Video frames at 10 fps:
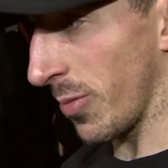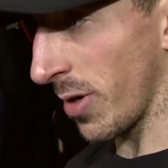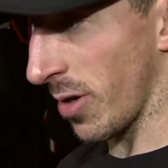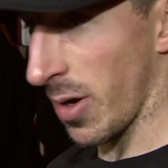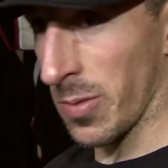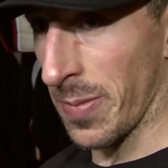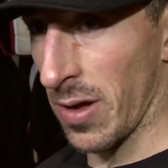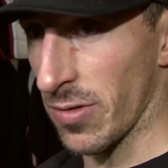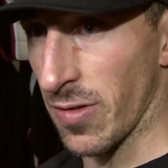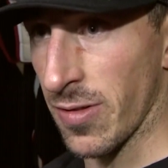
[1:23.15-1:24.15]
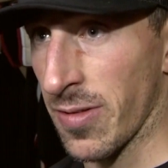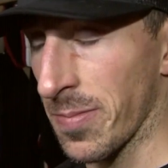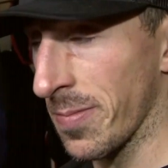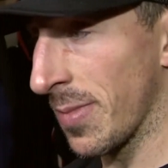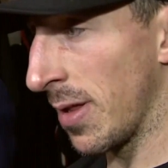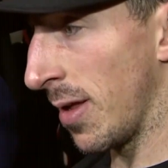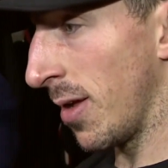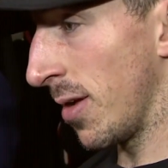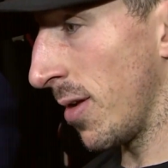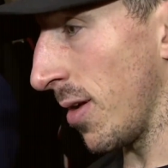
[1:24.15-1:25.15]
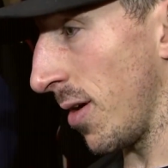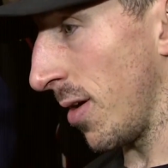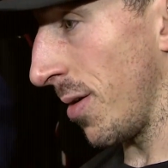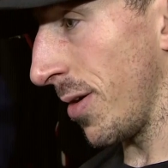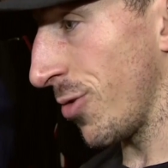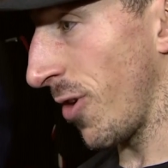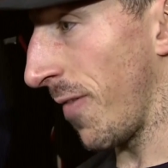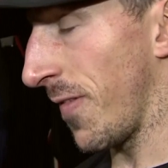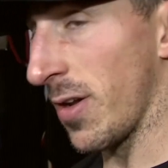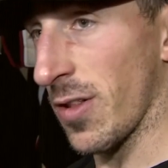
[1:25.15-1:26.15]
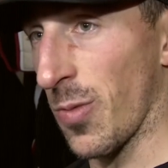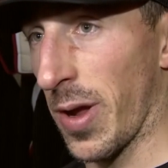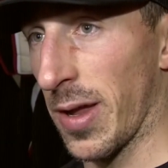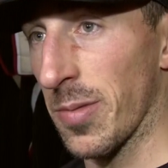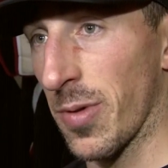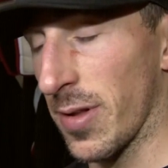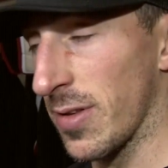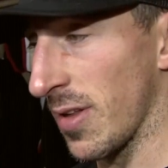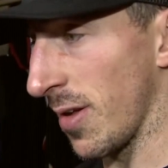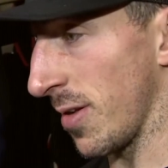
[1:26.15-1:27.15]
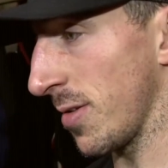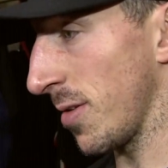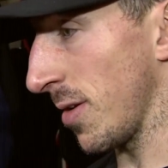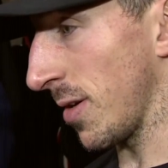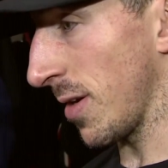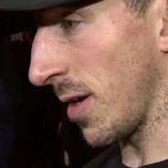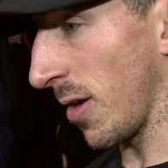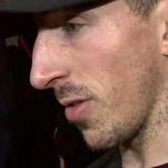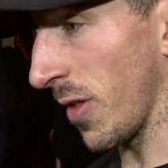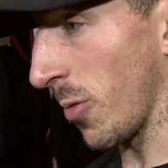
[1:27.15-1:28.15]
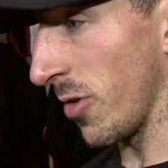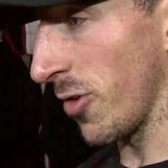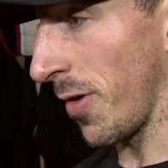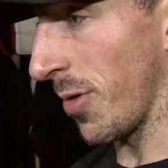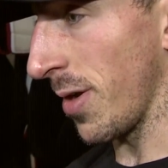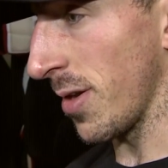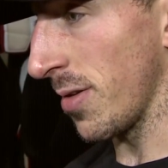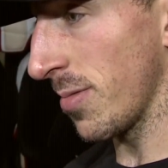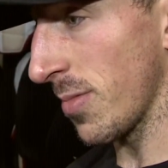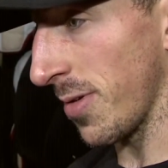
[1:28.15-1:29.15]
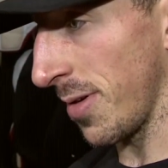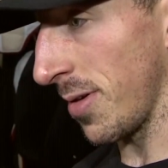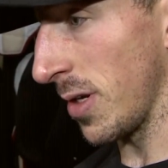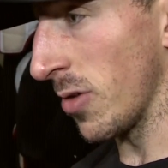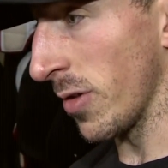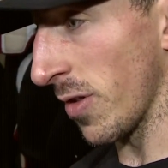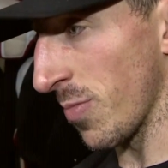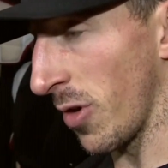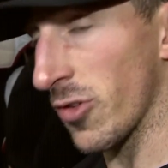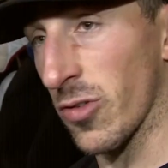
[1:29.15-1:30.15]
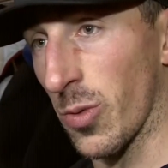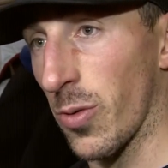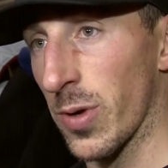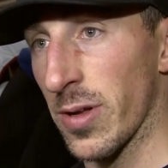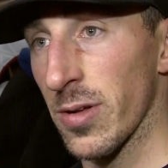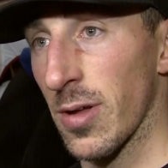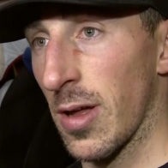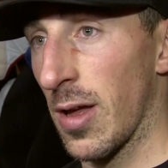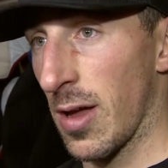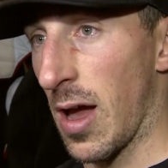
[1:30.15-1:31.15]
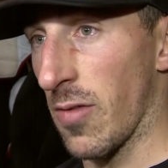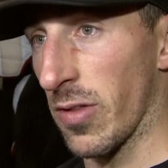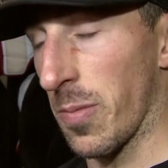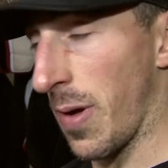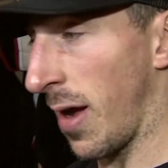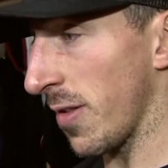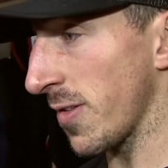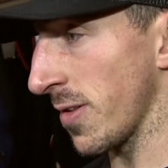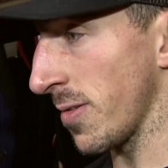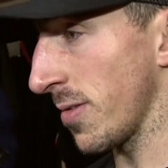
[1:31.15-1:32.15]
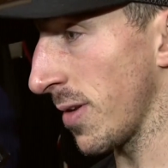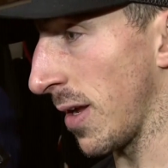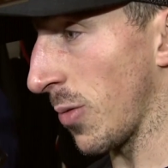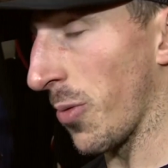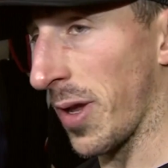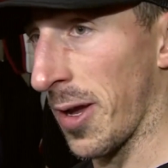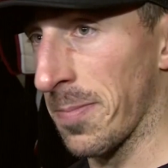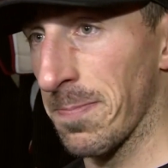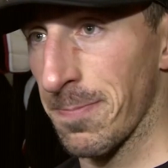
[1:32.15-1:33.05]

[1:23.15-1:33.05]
we got a couple bounces and uh, shot found its way in, but uh, again, I don't think we generated uh, nearly as much as what we have in the past and, and what we can.